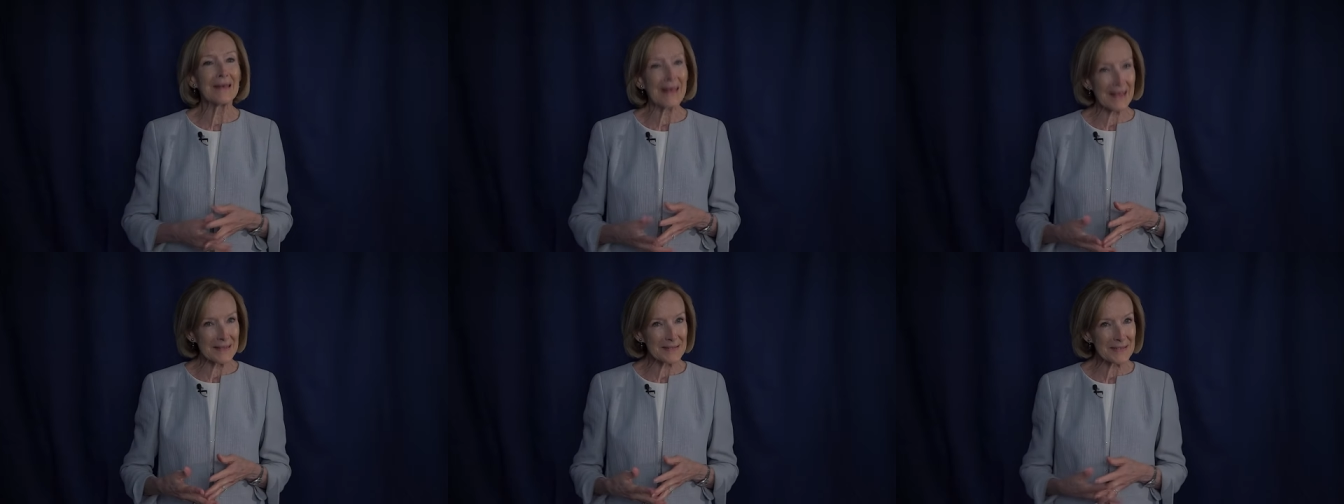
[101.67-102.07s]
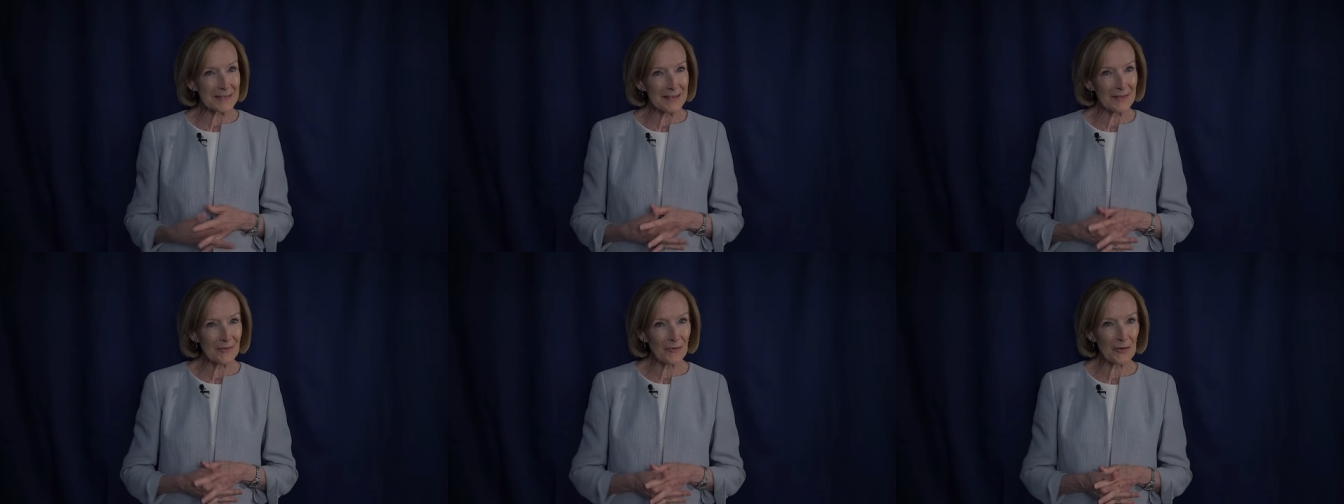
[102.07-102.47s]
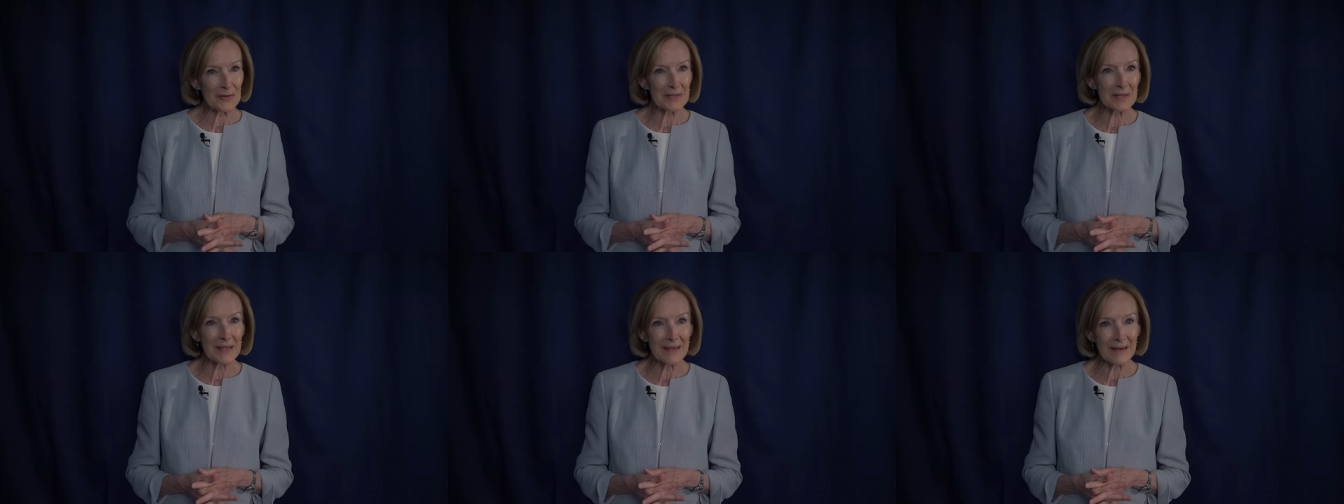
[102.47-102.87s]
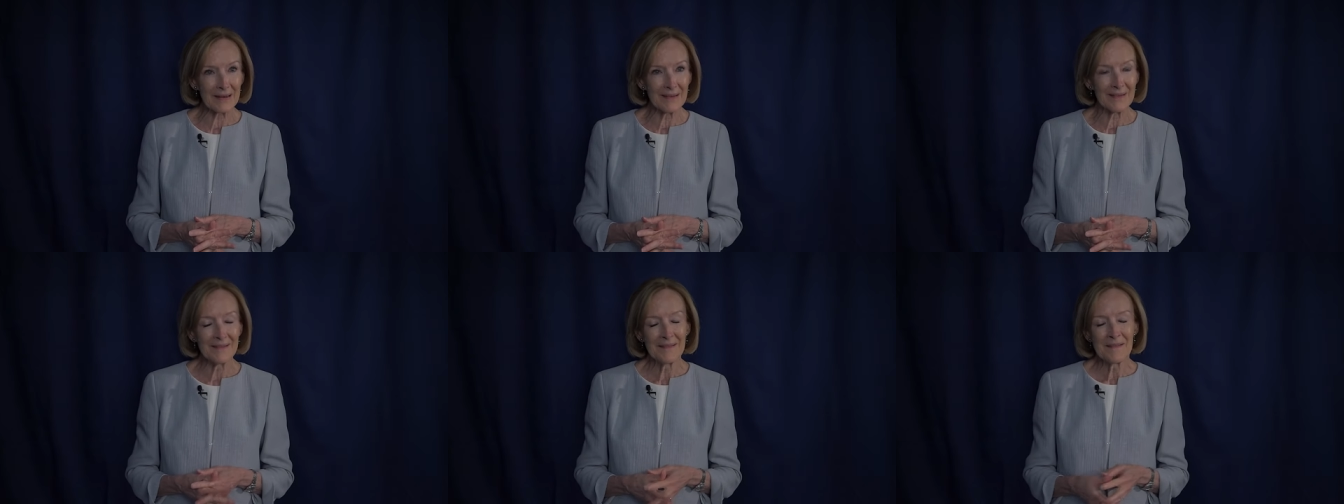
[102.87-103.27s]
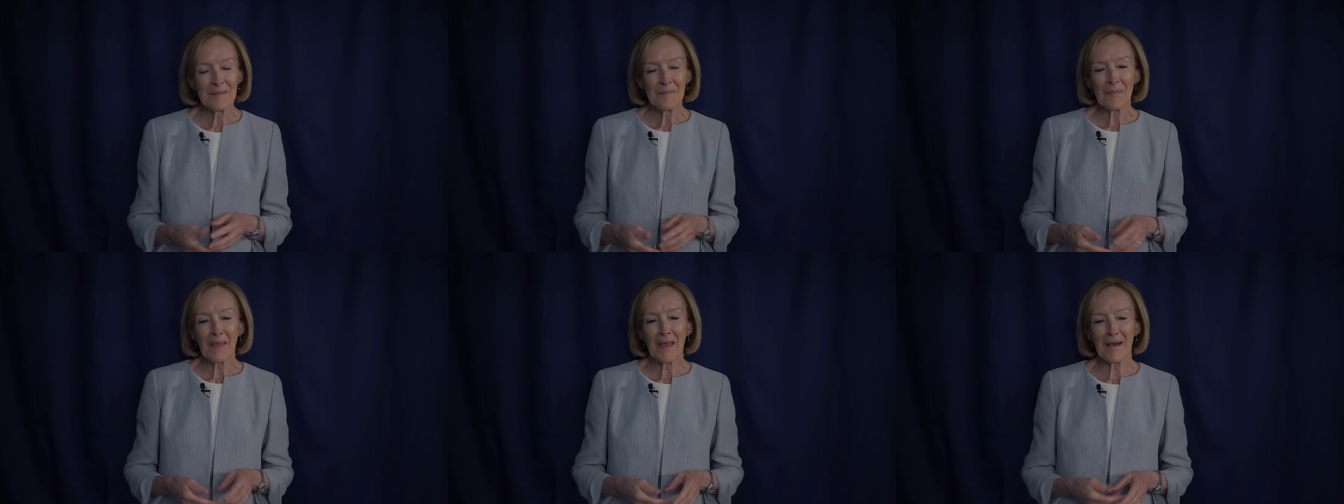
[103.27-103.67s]
Nancy, the First Lady,
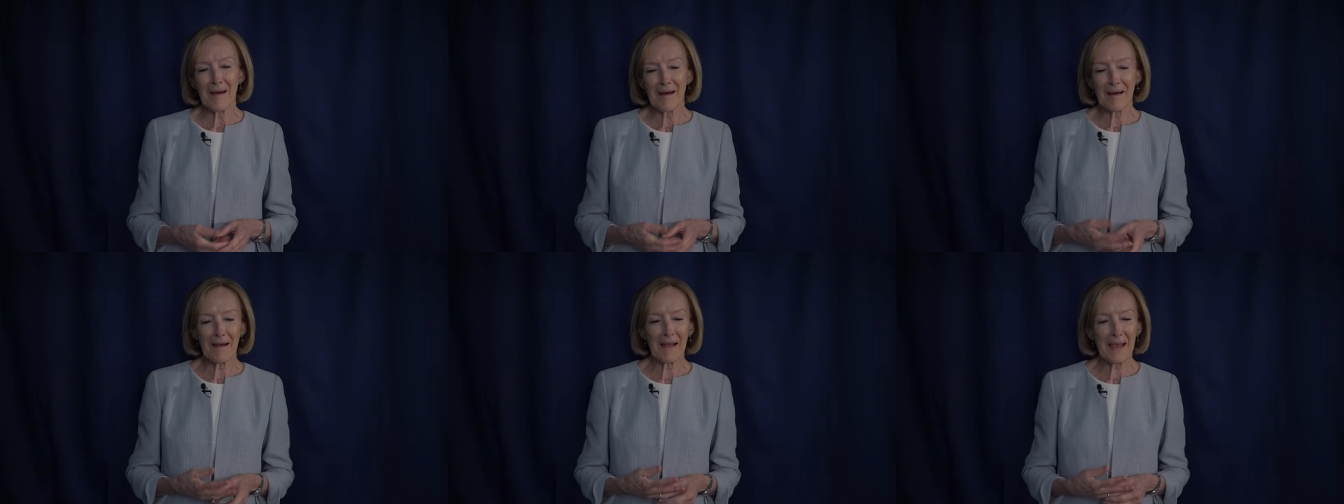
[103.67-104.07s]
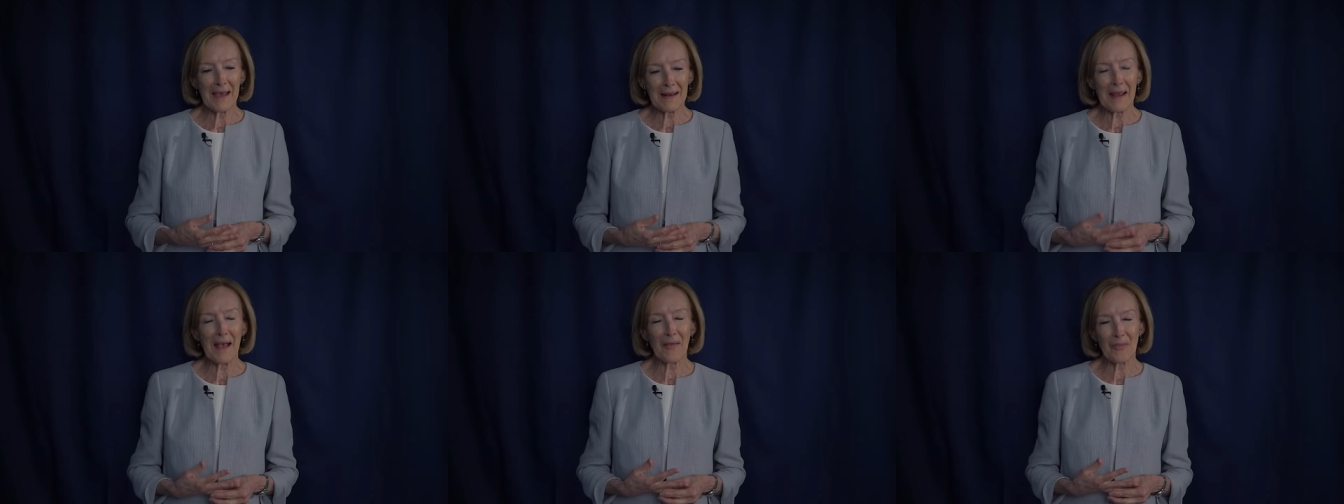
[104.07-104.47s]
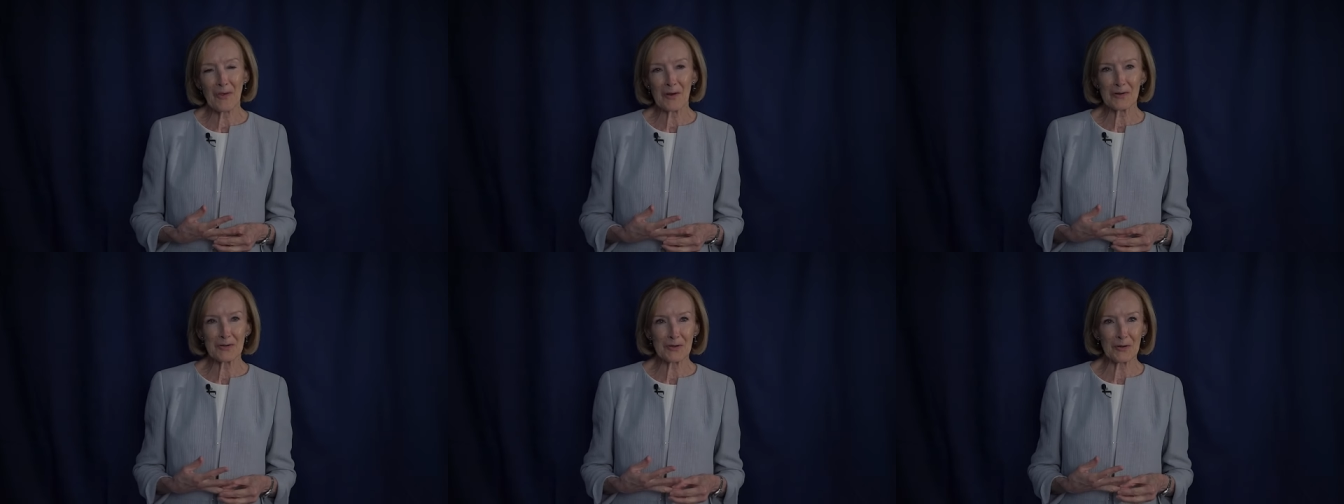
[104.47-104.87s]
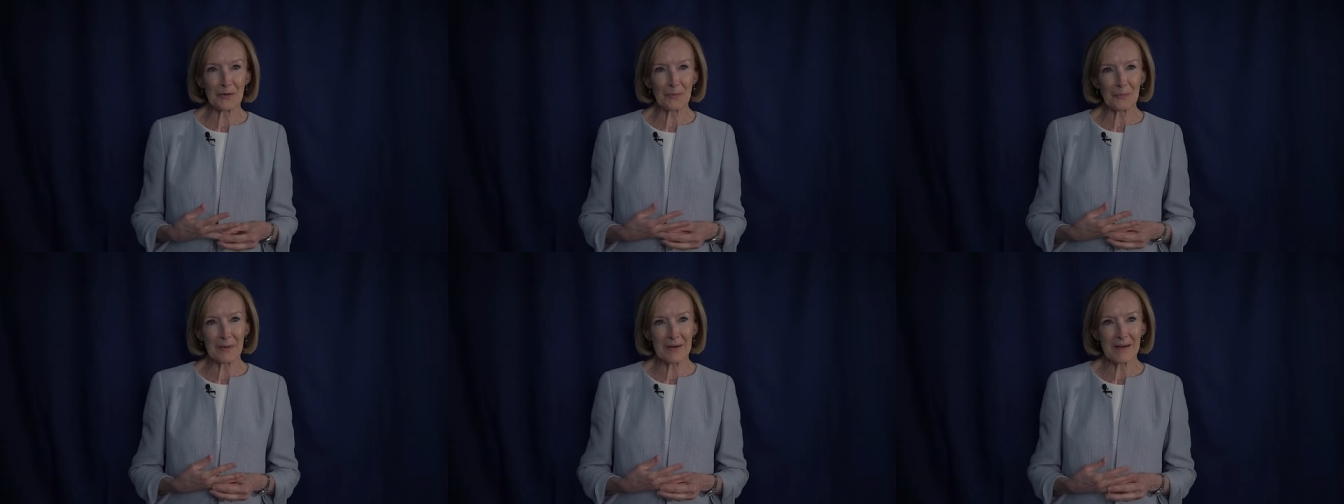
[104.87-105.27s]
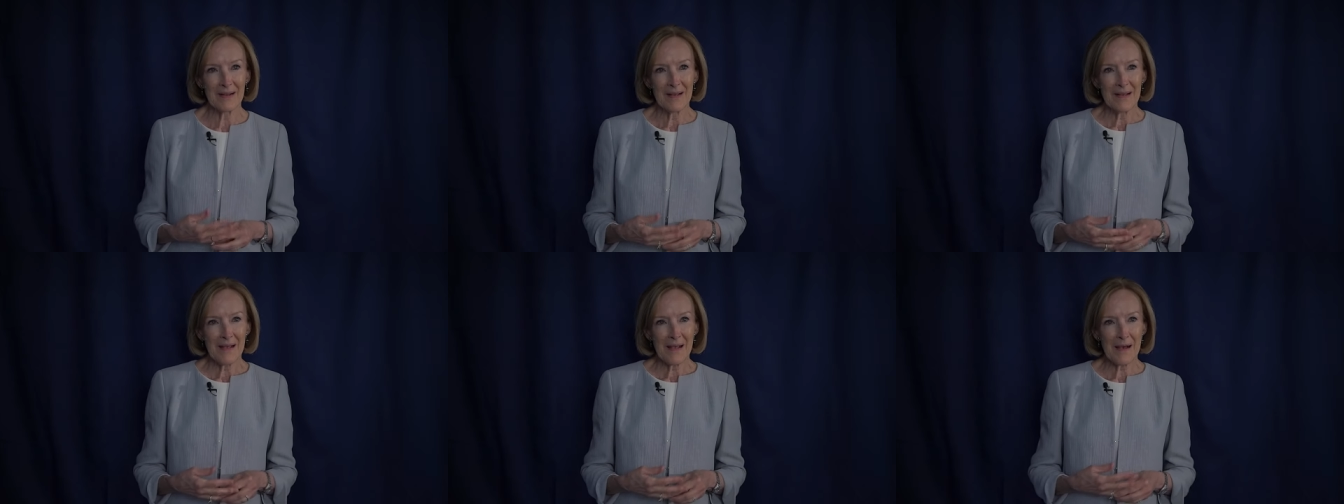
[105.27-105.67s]
uh, had had their children.
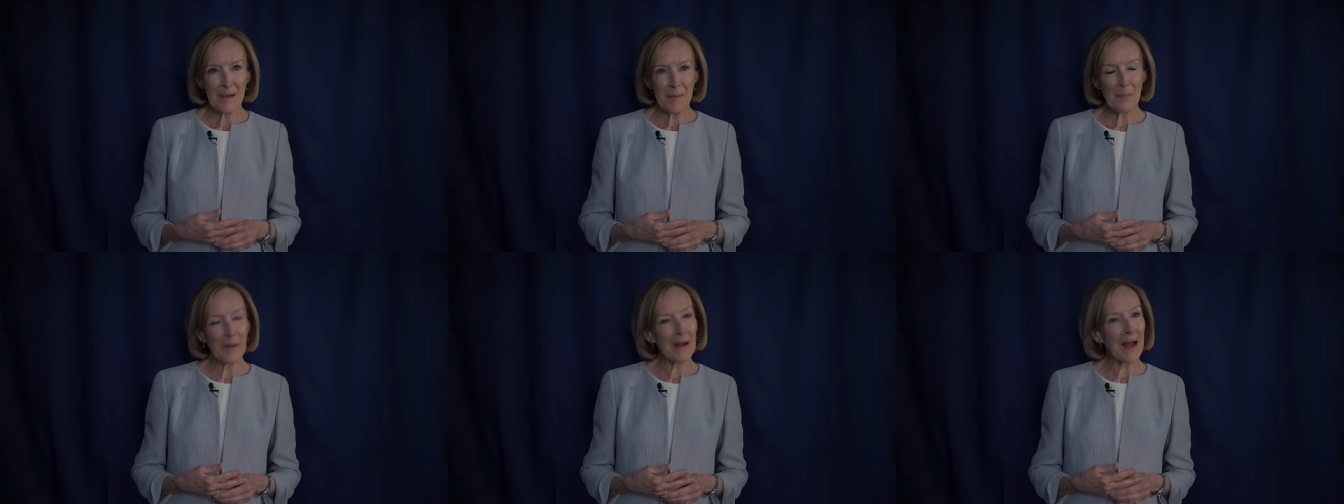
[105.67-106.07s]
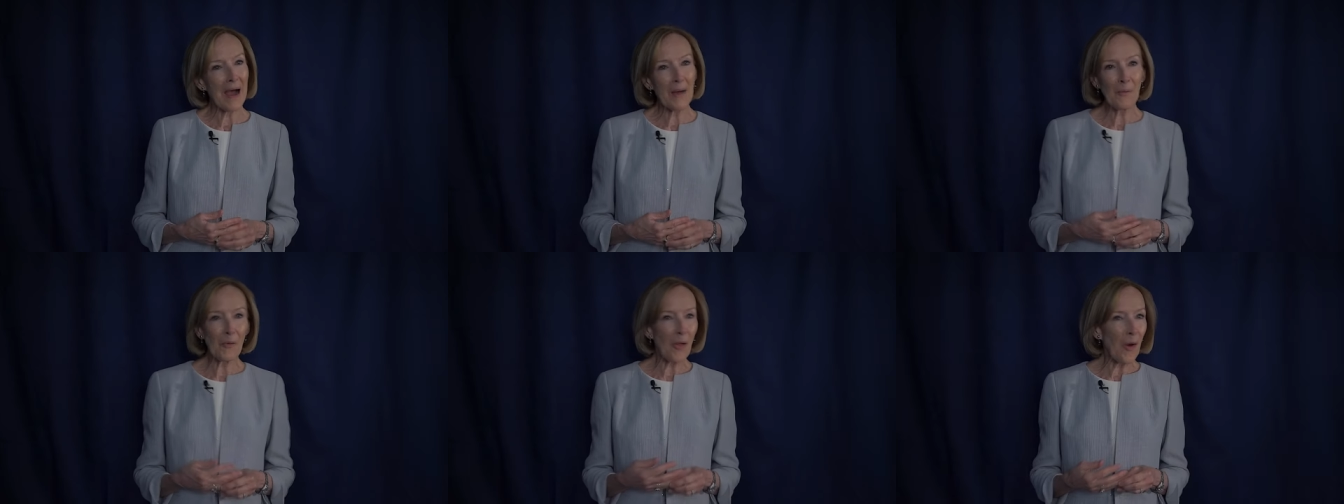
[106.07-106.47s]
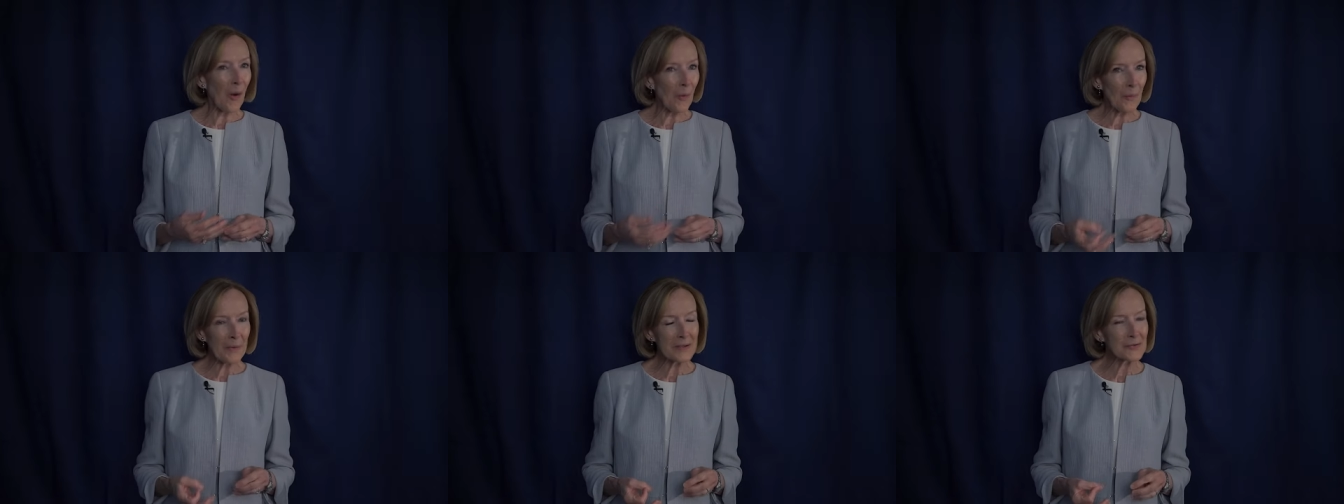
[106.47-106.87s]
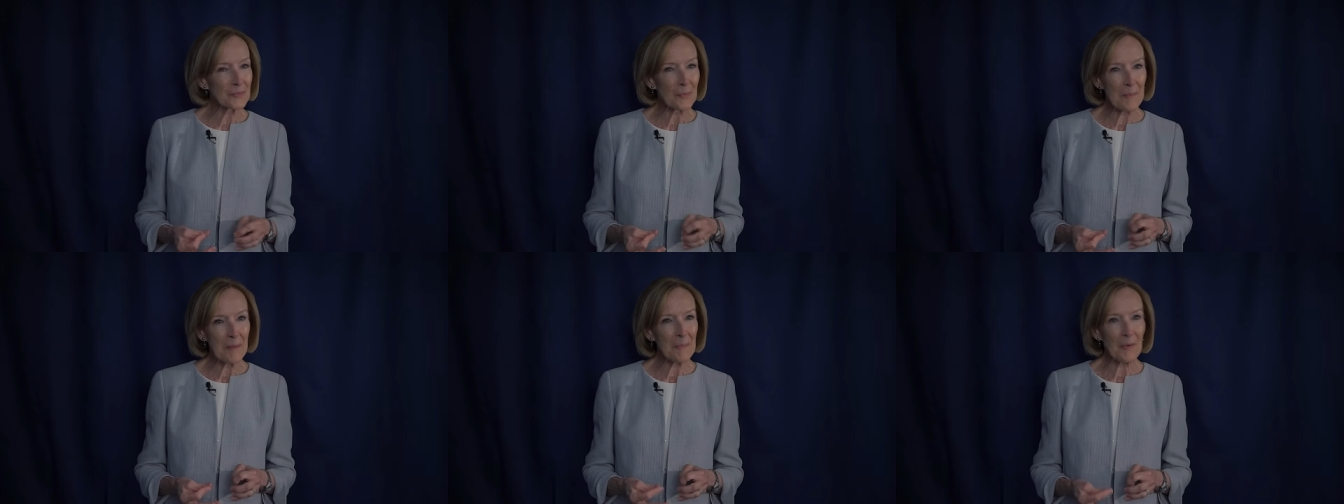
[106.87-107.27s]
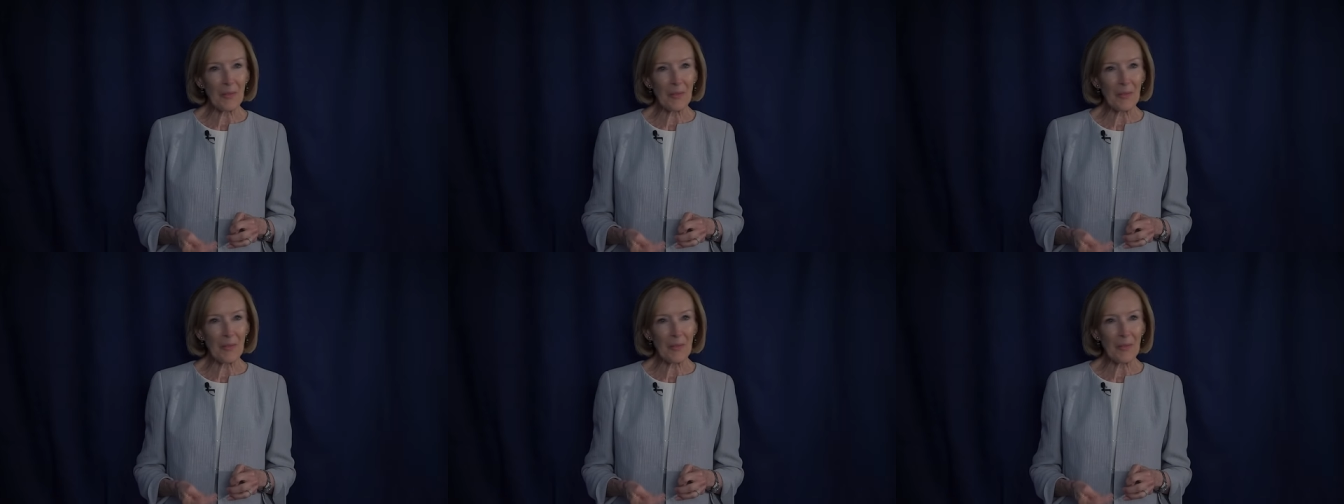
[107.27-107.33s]
Uh, but I will always remember